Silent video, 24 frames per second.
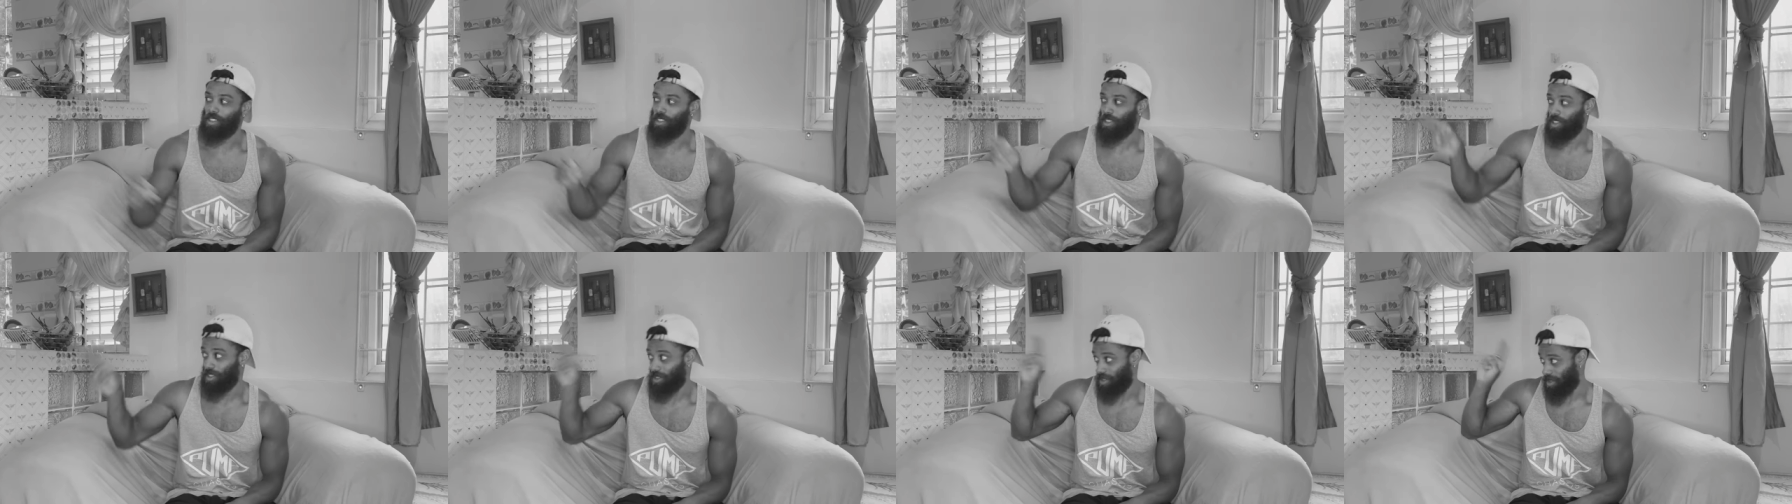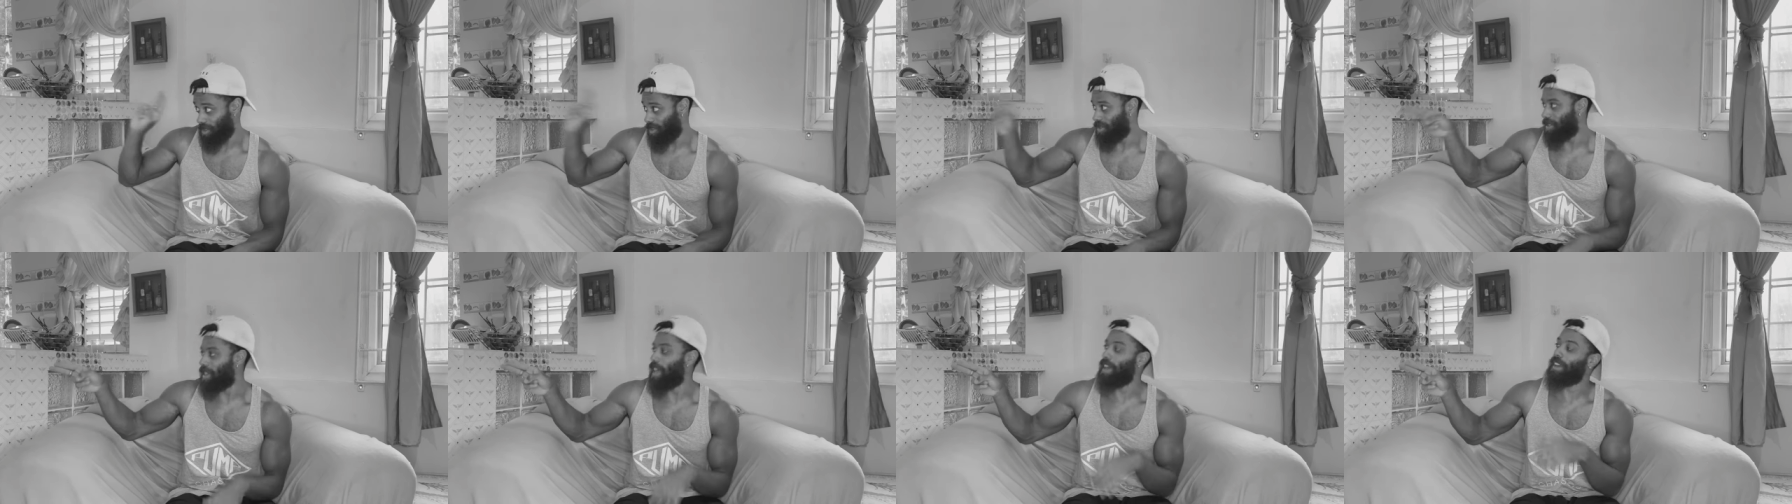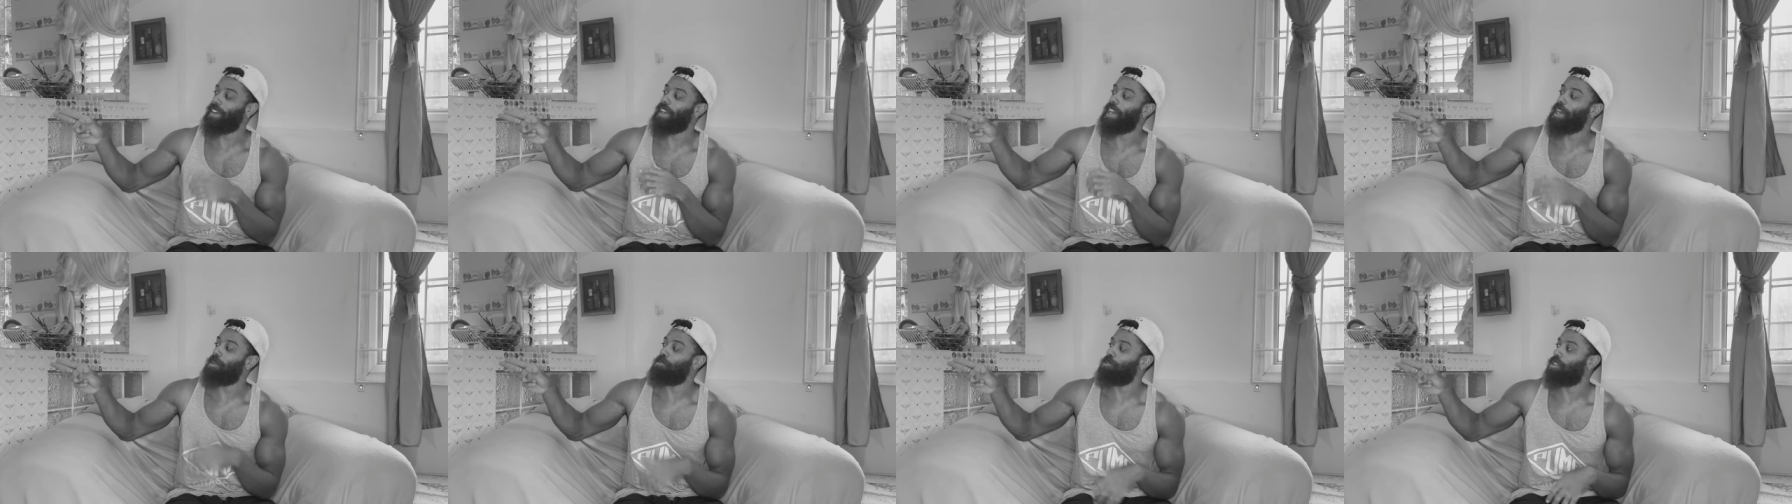is, is that
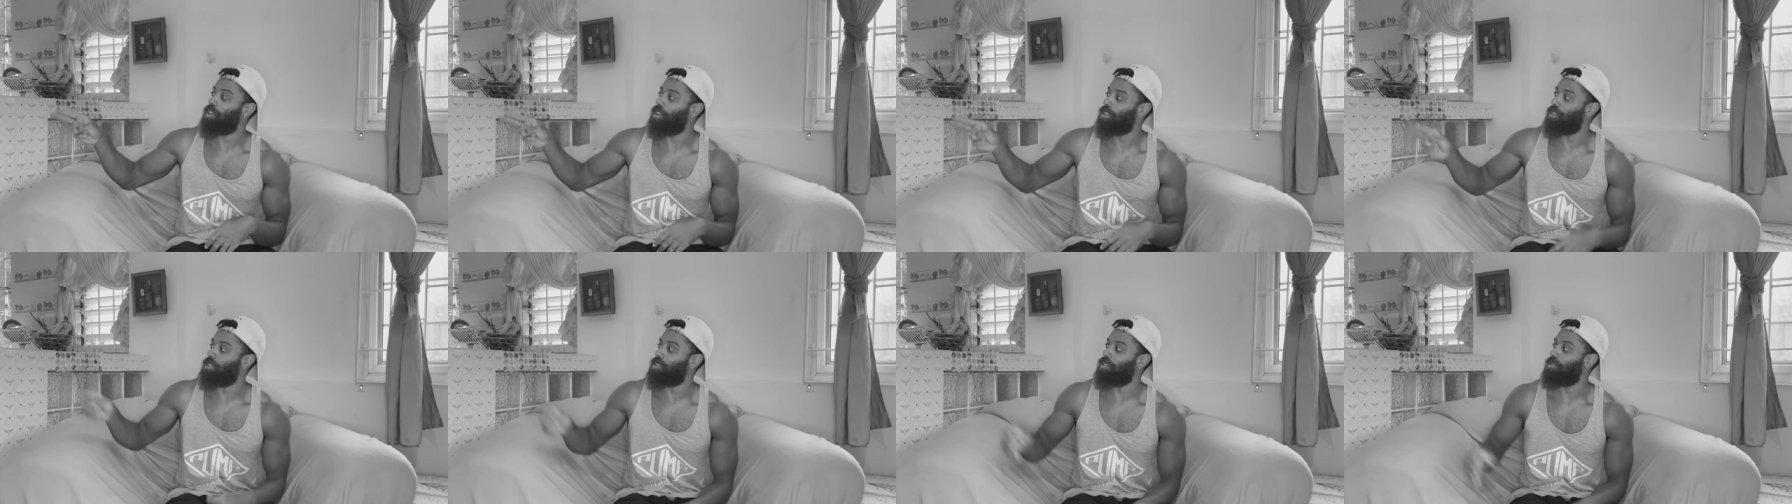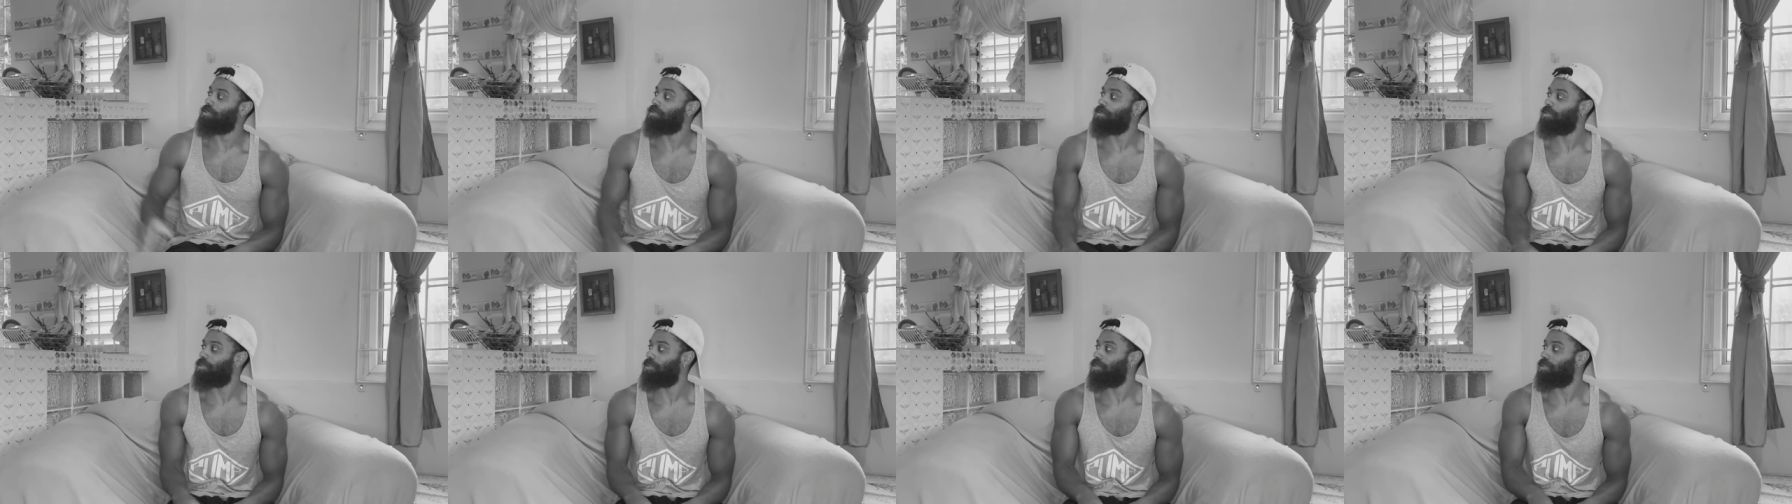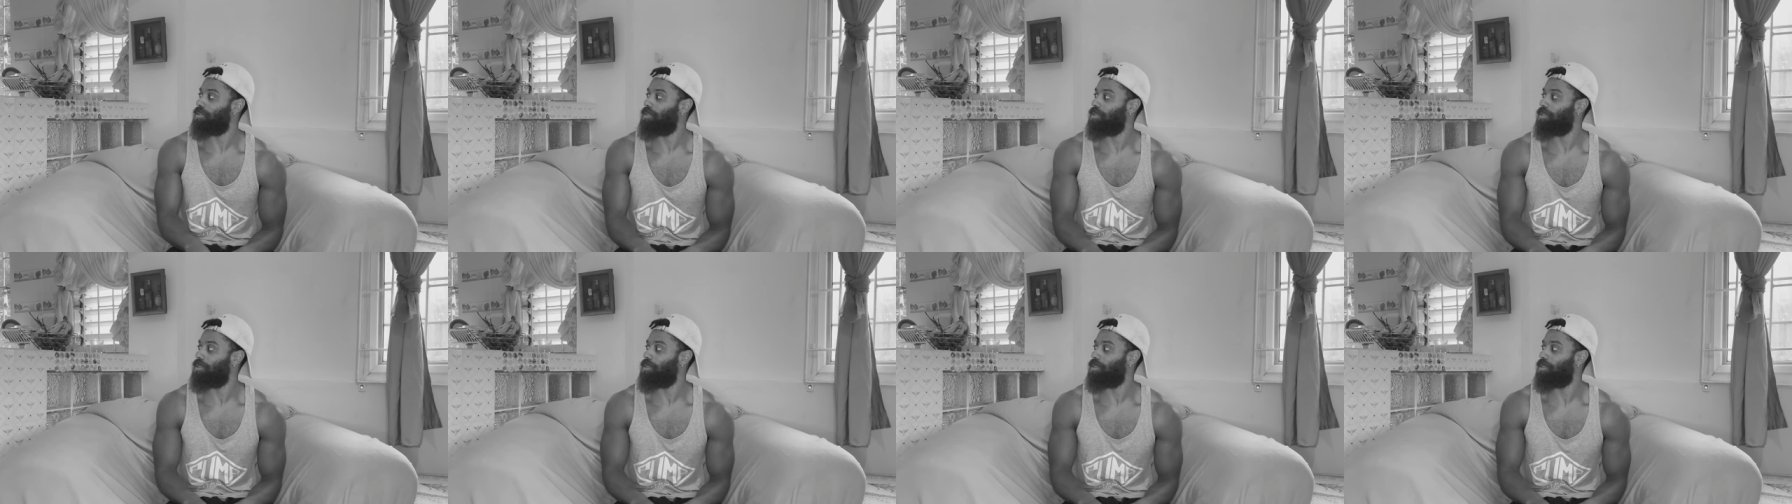camera on too?
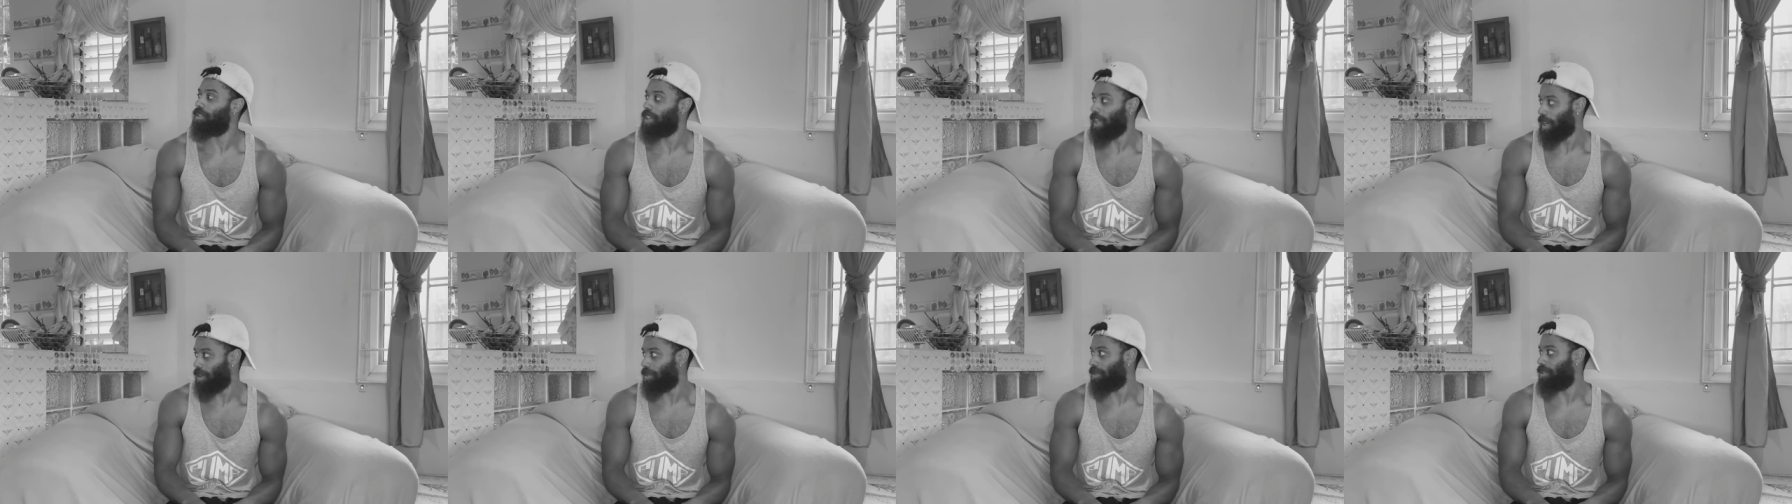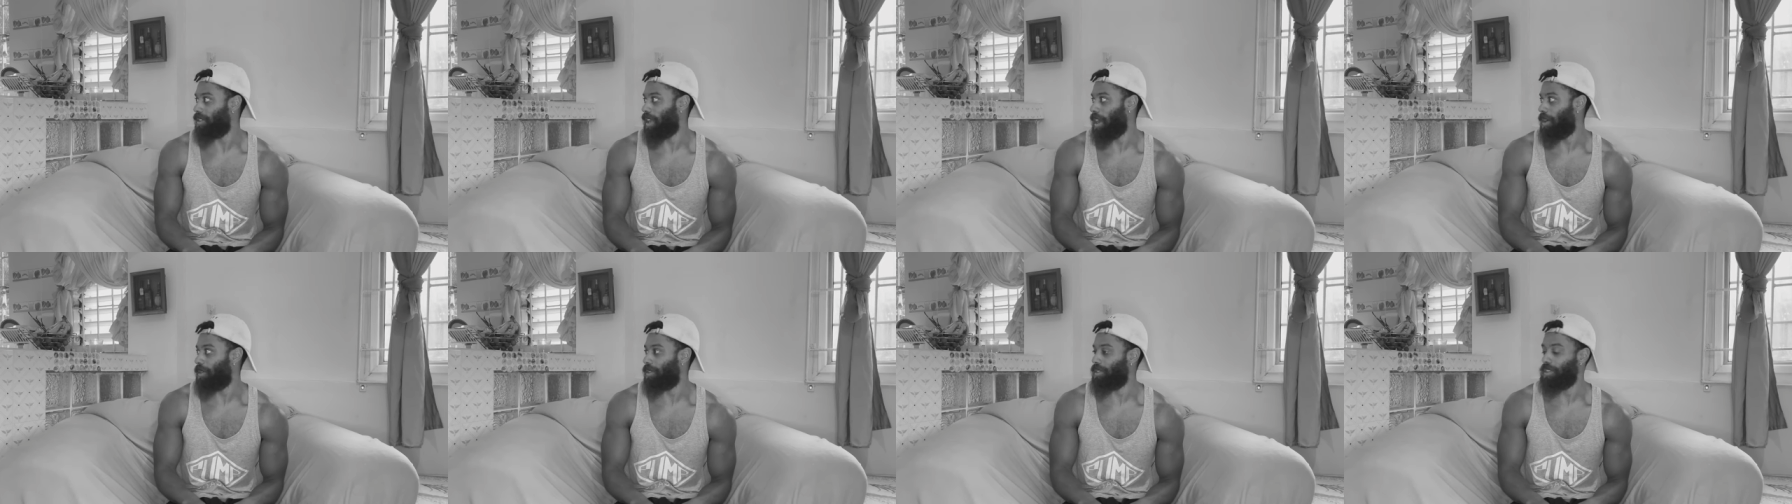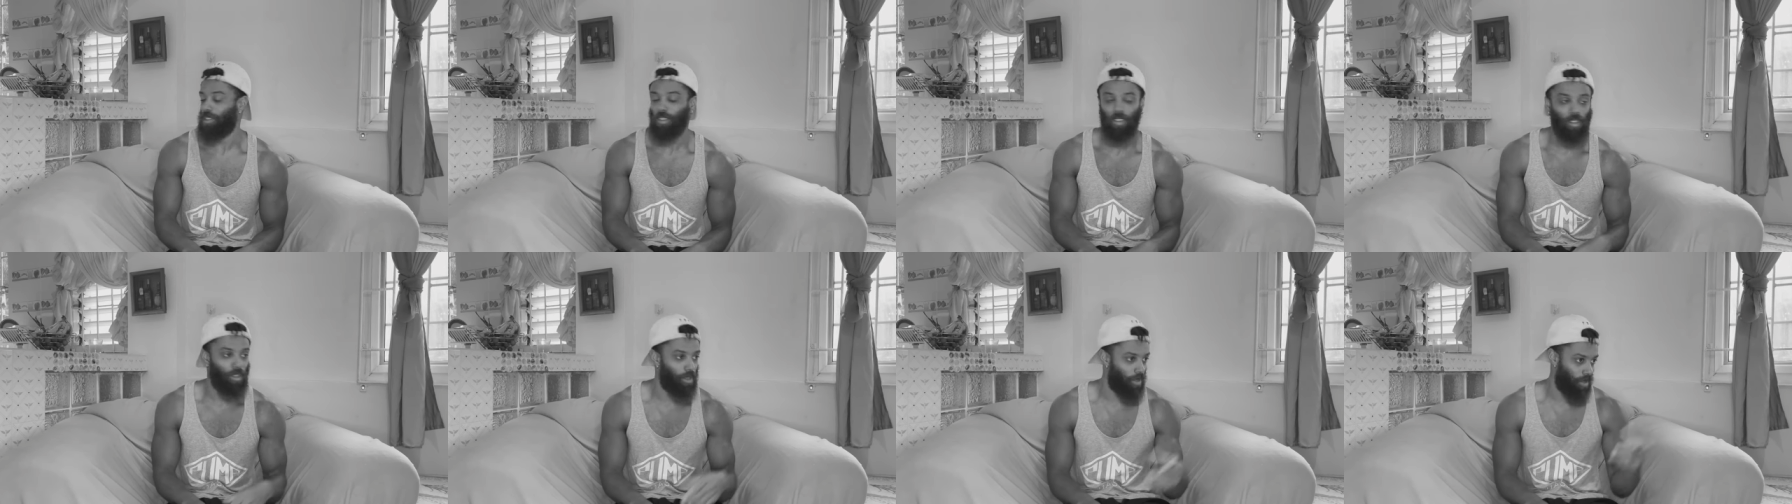That that
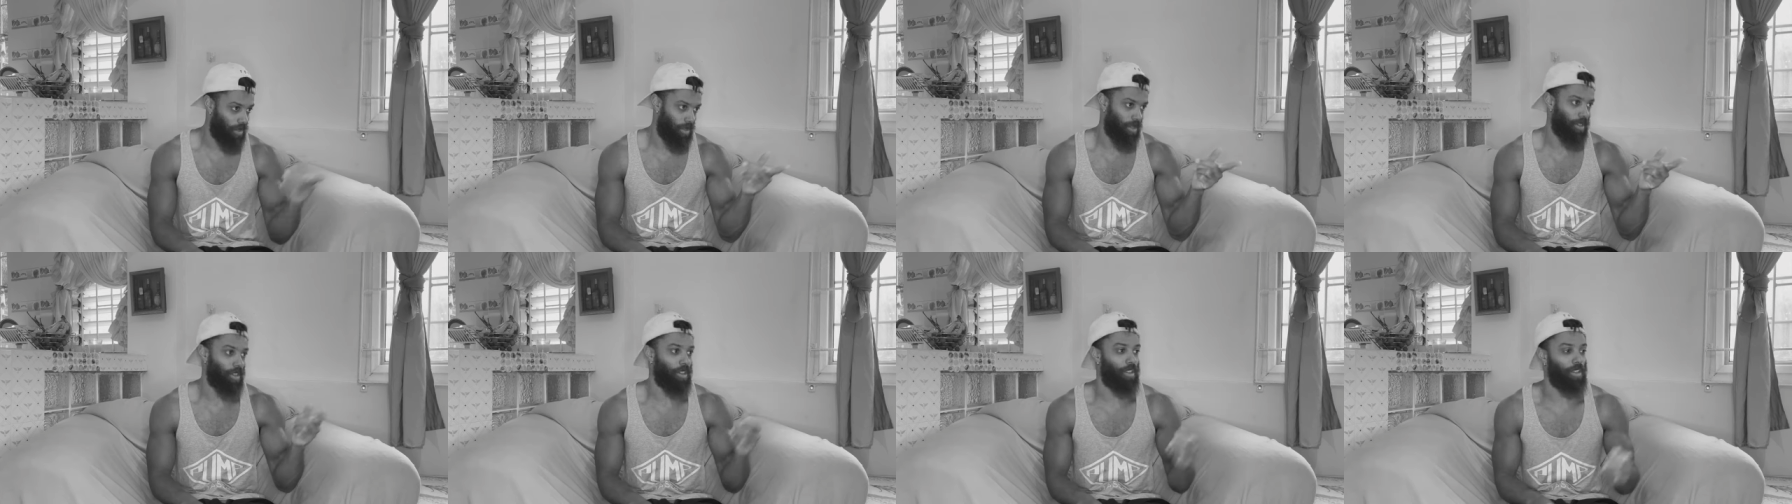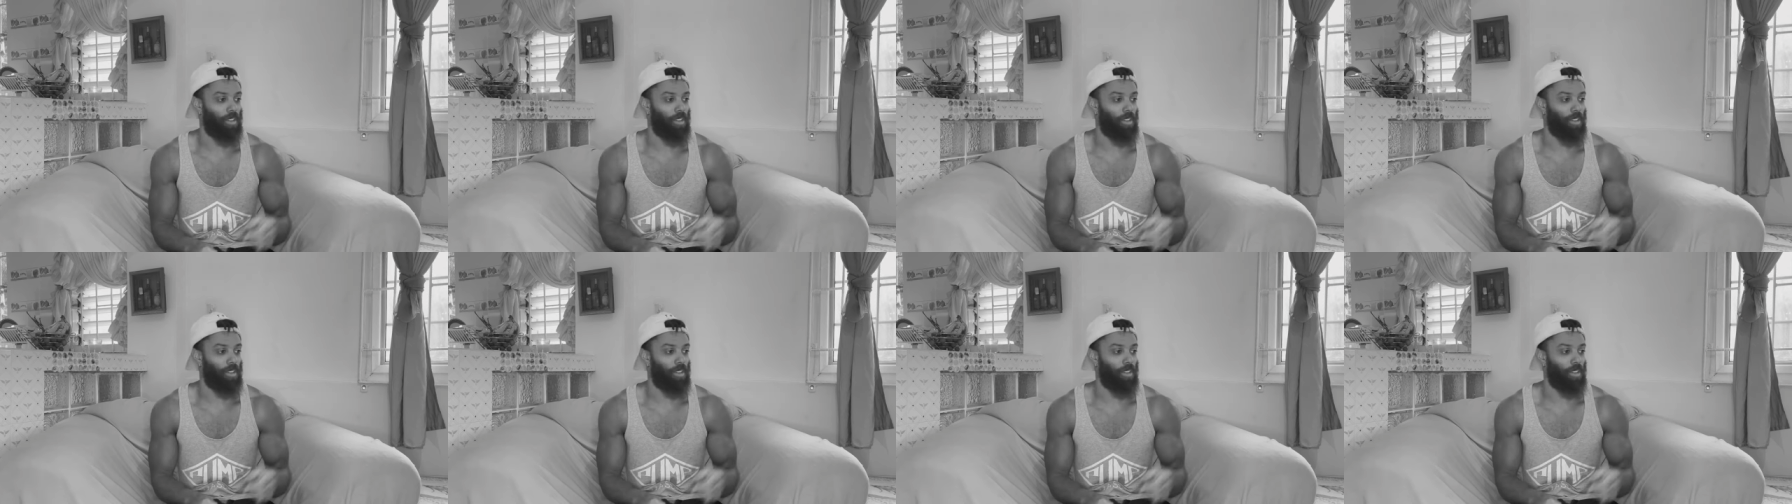one.